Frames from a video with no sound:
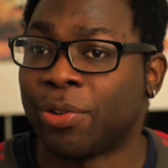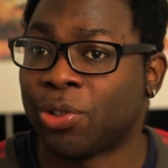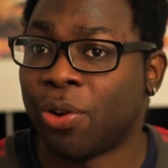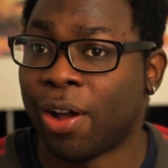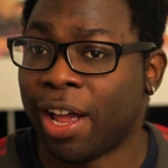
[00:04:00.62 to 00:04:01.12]
else
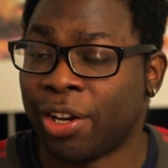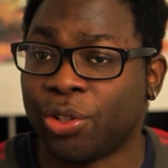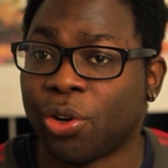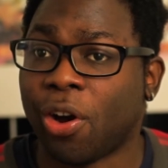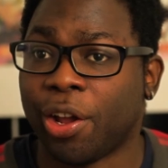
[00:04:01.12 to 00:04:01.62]
to
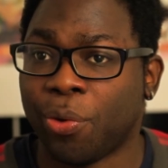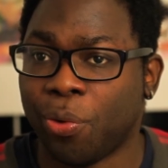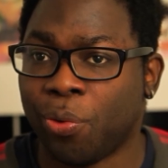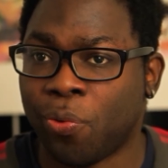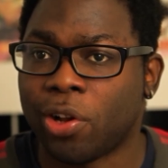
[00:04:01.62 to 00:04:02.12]
enjoy
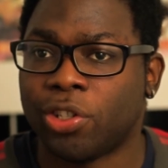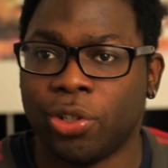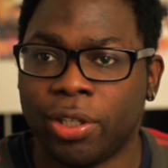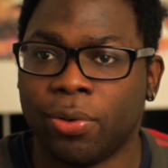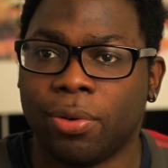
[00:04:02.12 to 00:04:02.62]

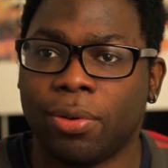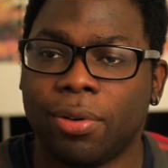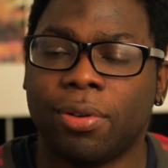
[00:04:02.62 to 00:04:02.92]
what you do?